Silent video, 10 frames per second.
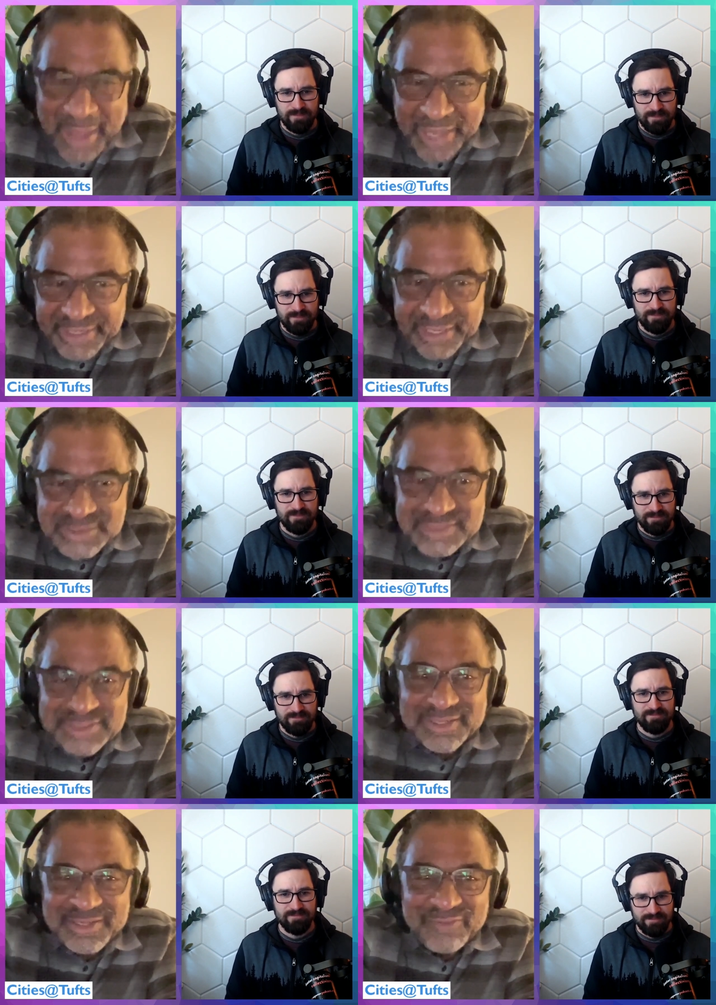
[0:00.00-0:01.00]
Speaker 1: mine
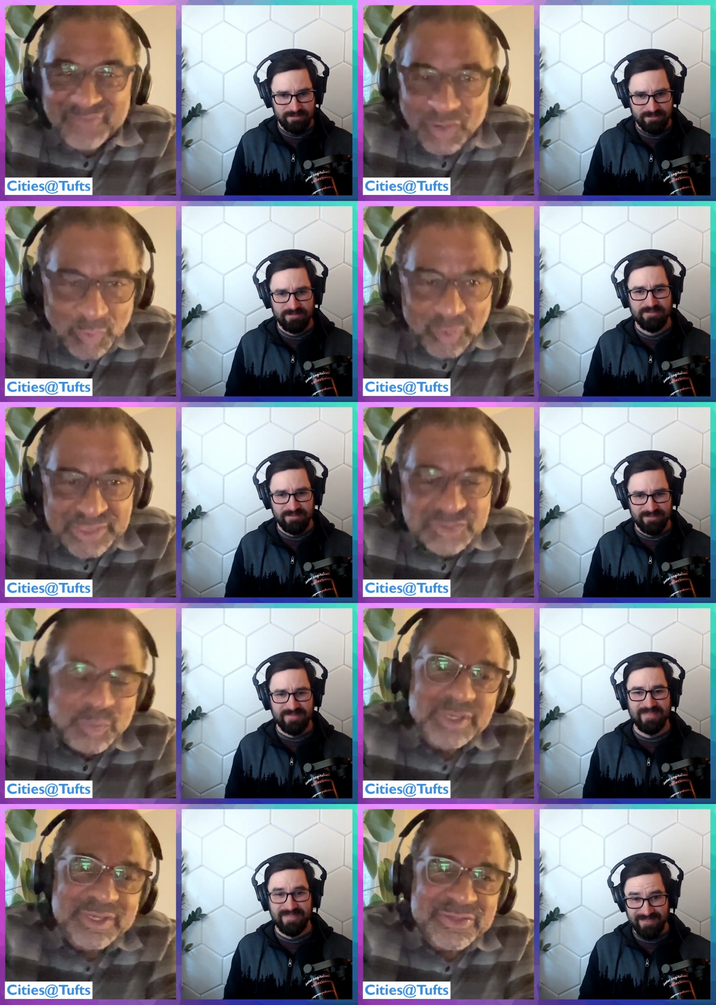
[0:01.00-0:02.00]
it for all
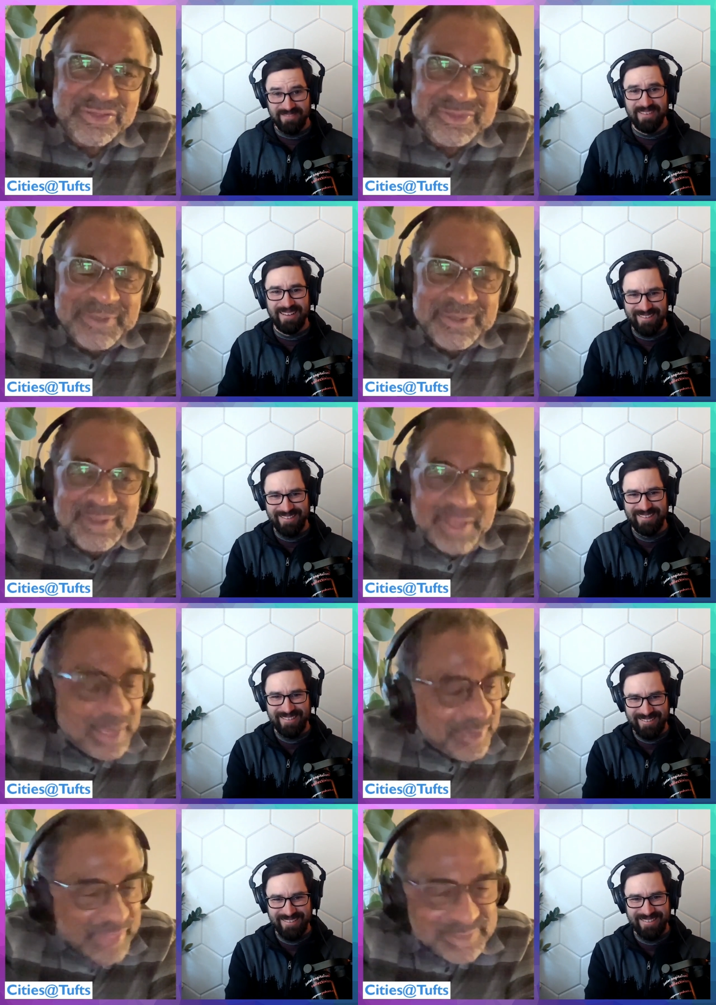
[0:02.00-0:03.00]
it's worth.
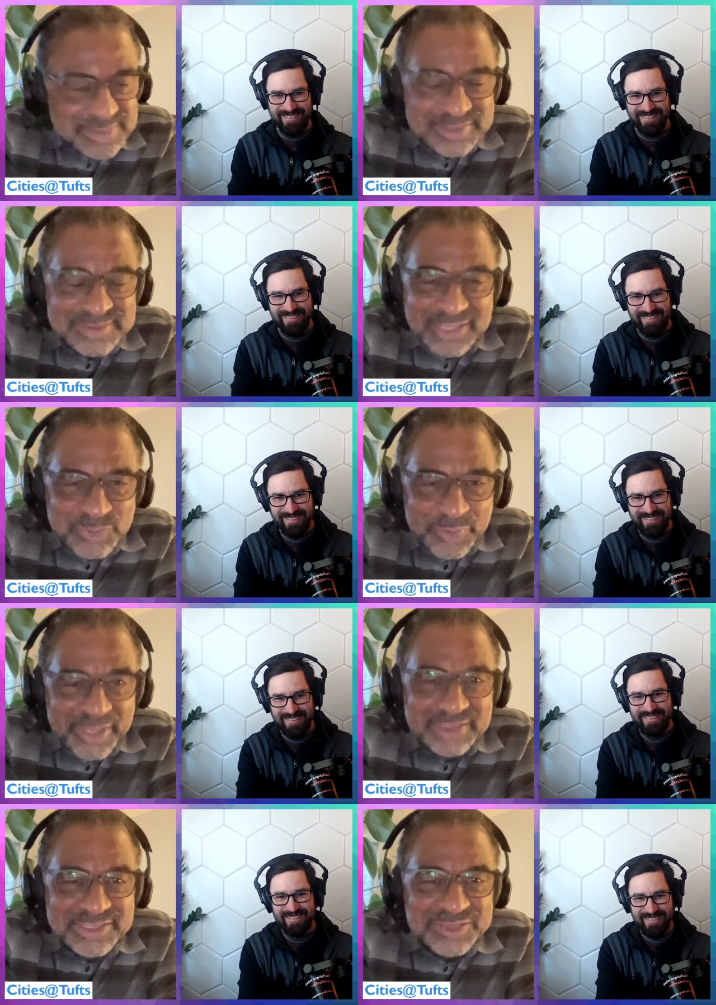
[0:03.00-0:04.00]
And that's, that's
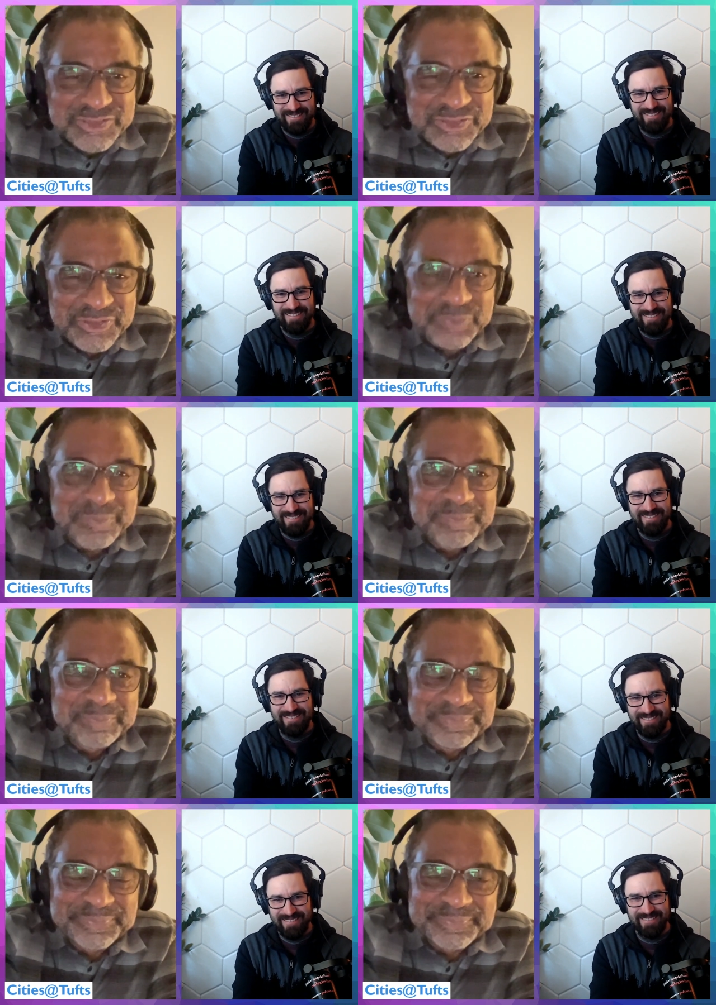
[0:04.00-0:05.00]
what I intend to do.
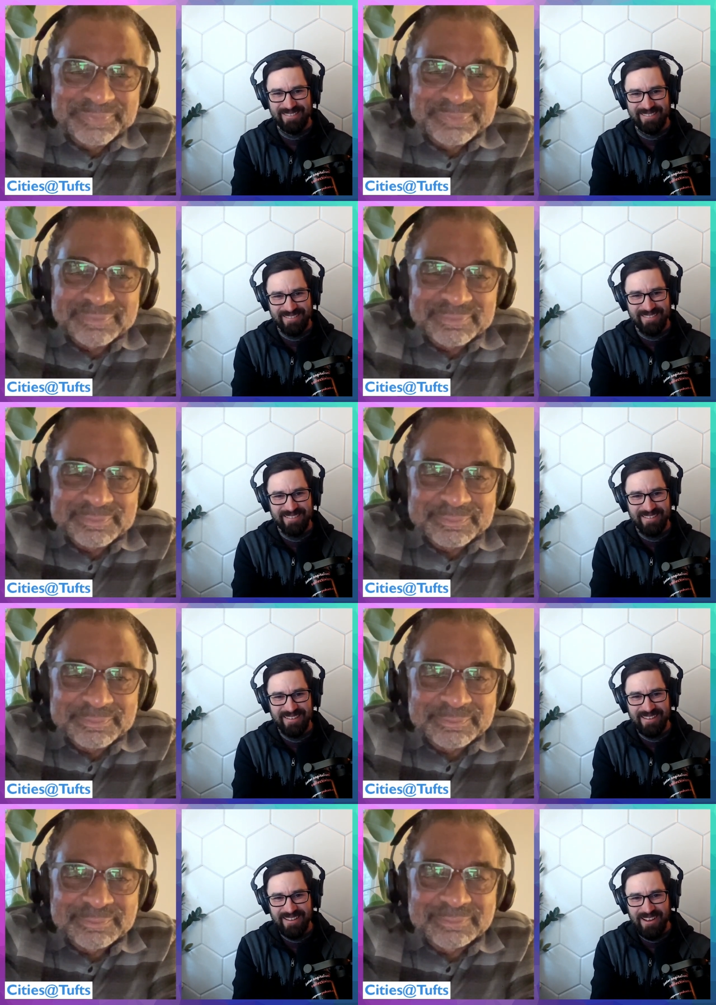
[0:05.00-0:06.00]

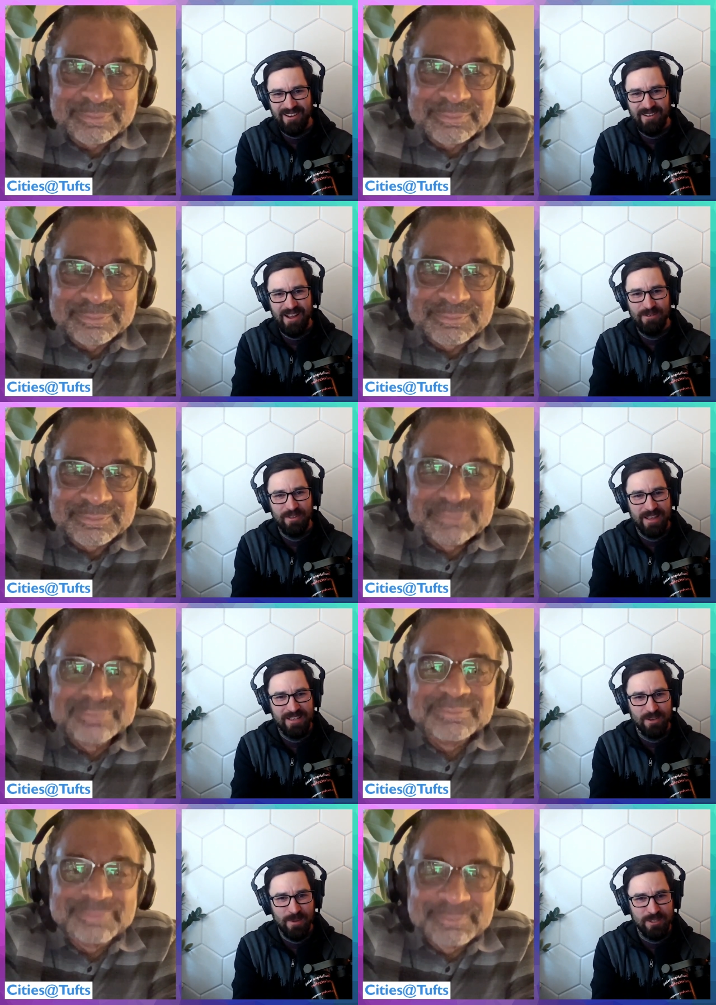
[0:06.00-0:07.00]
Speaker 2: All right. Well, thanks
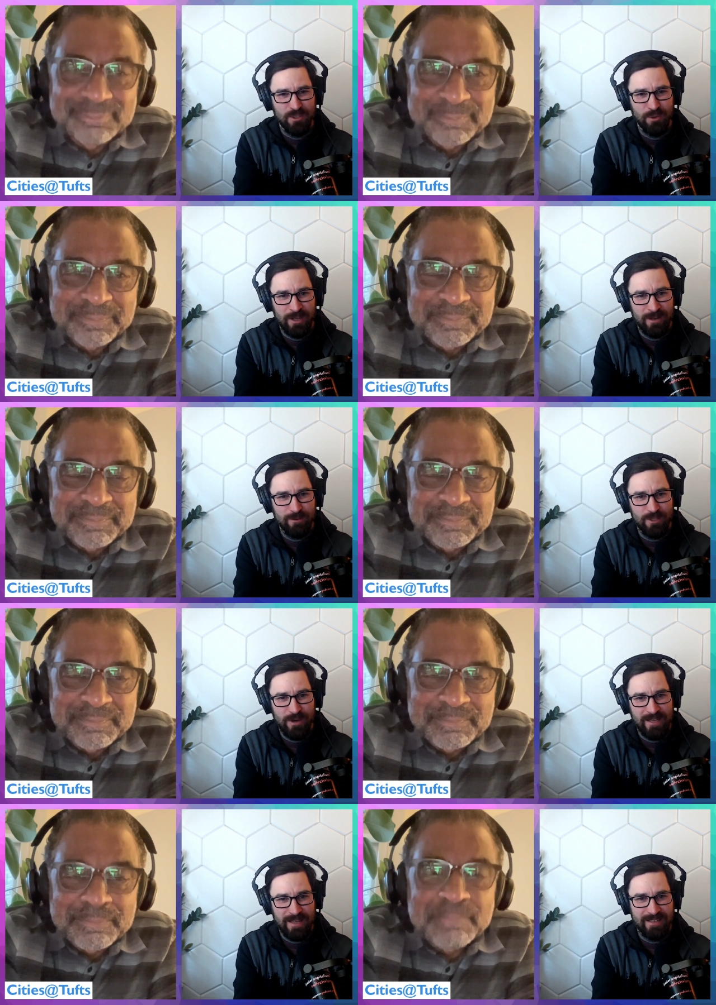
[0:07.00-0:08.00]
so much, Julian. It was
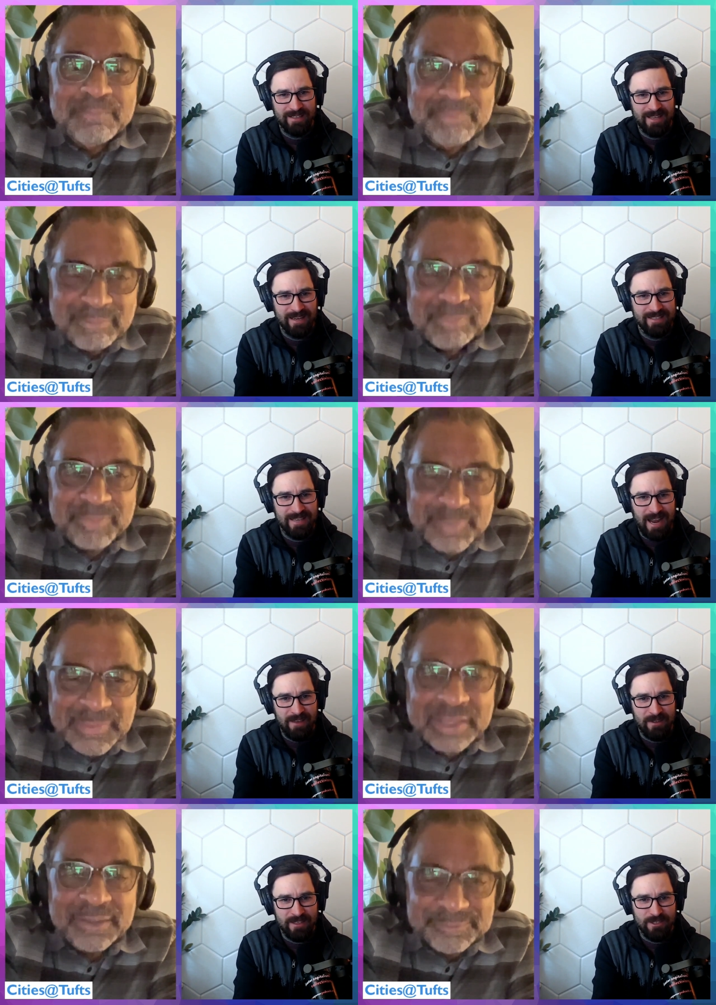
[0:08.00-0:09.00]
great getting to kind of dive
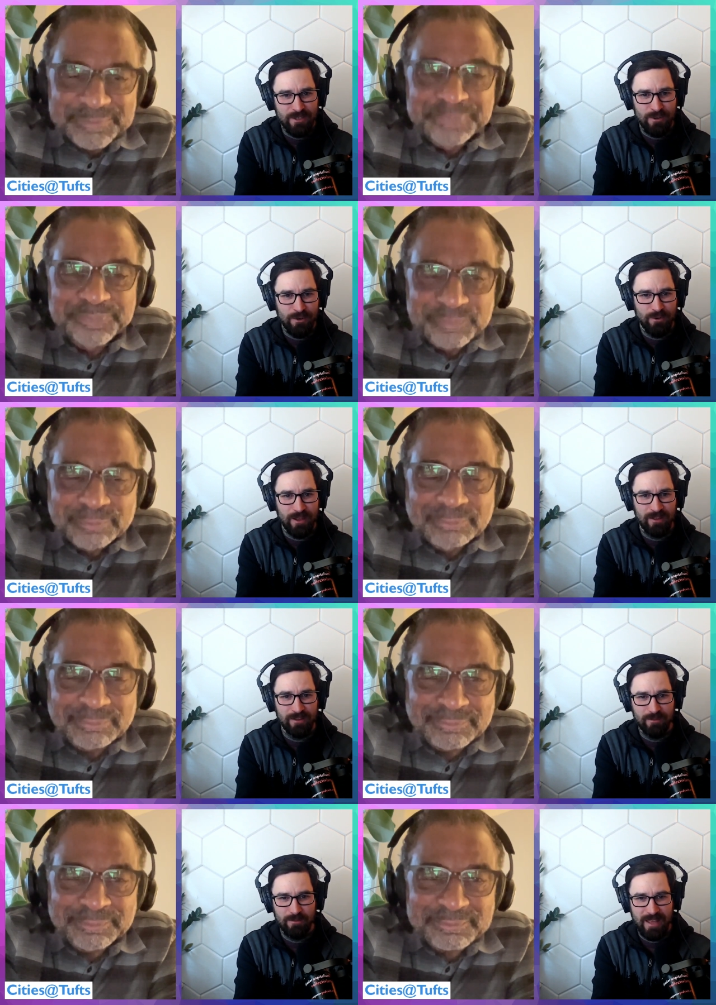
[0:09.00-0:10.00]
into the
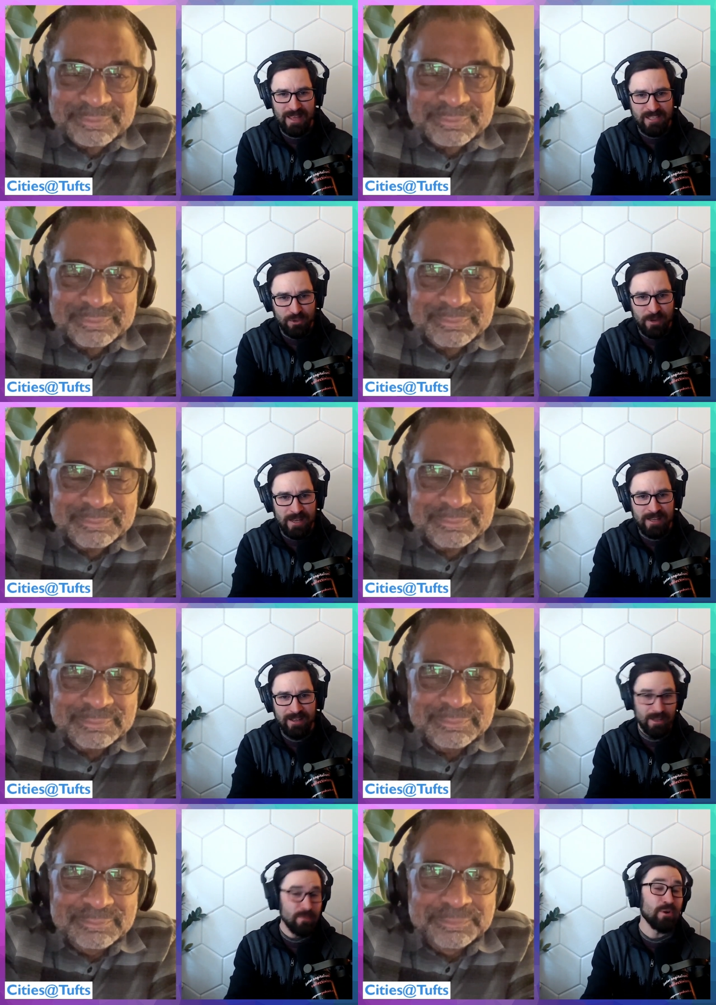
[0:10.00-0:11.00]
the history,
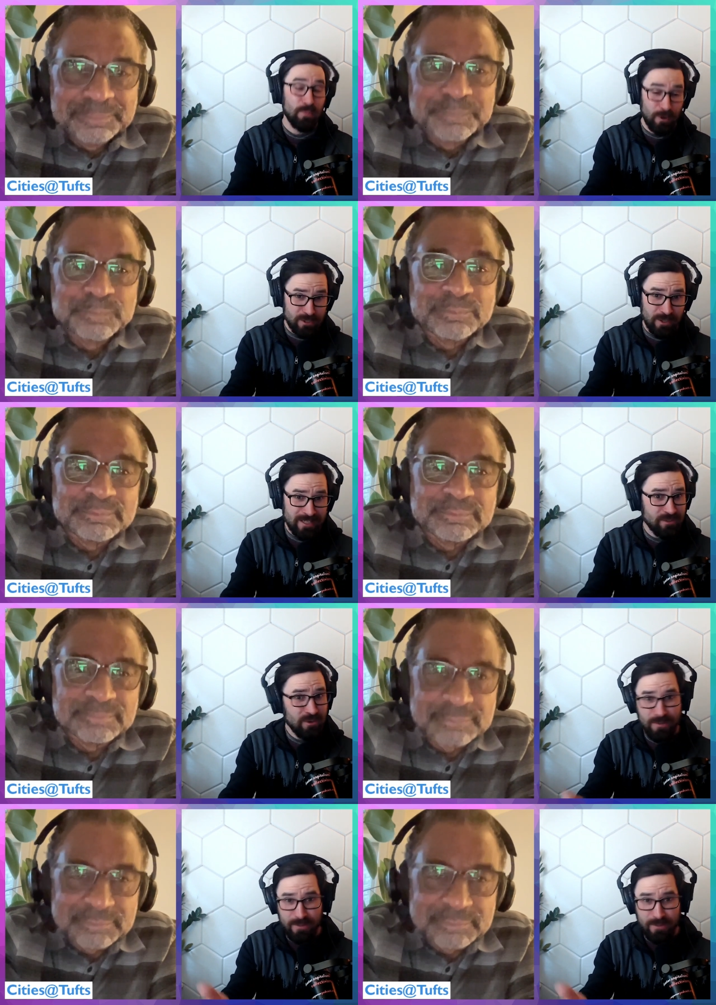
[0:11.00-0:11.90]
your personal history, but